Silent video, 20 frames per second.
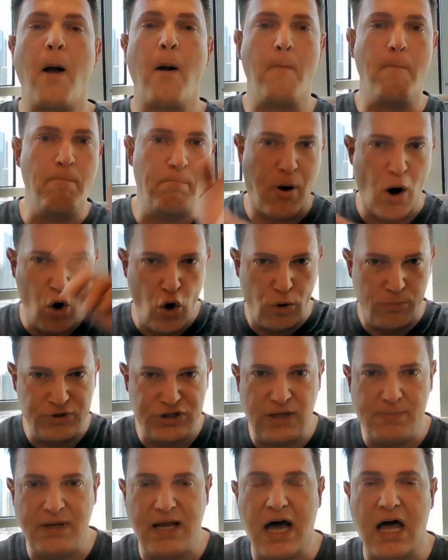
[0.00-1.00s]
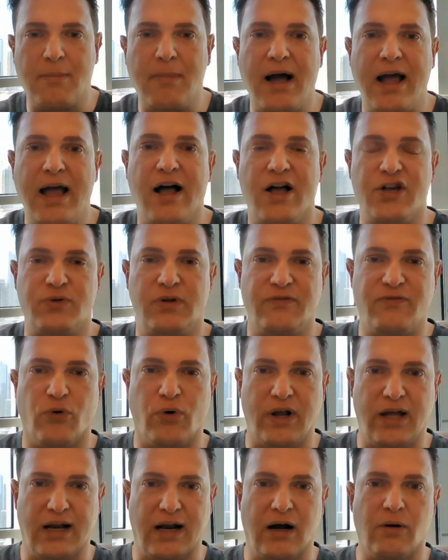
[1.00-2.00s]
Boom, she'd be out of my house within
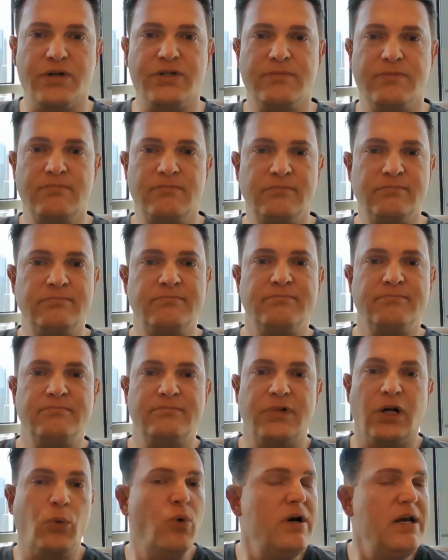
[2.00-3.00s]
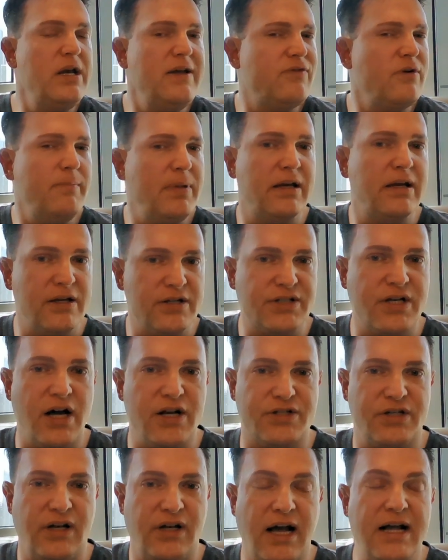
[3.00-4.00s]
48 hours. There wouldn't even be a
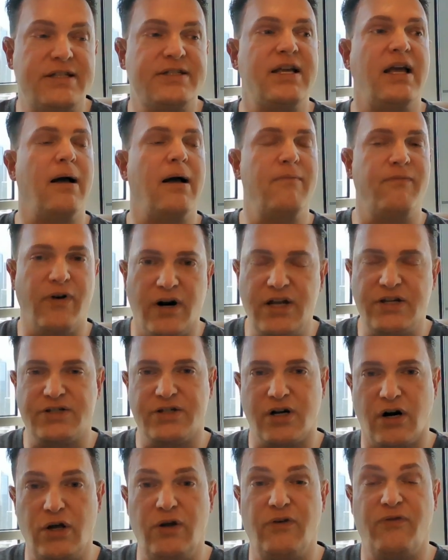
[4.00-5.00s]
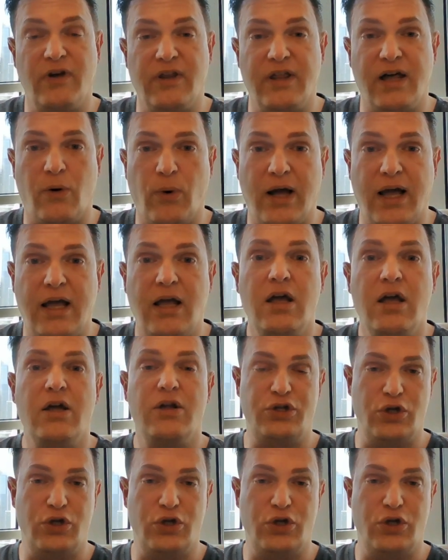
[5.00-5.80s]
discussion. I'd say, I'm very sorry you feel that way.